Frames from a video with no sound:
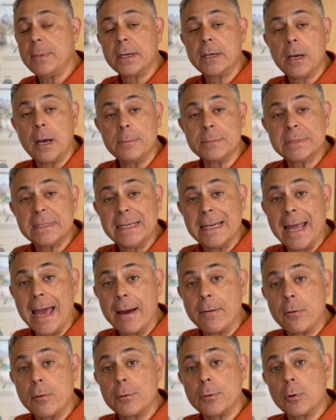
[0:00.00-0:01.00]
becomes
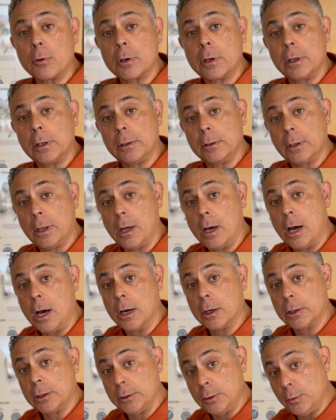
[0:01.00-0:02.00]
narrowed or
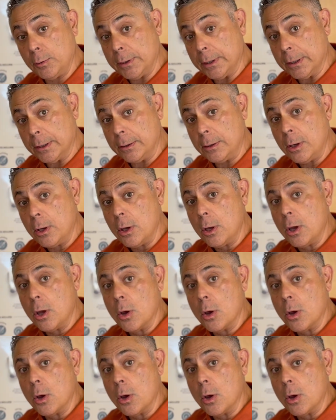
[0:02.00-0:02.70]
occluded,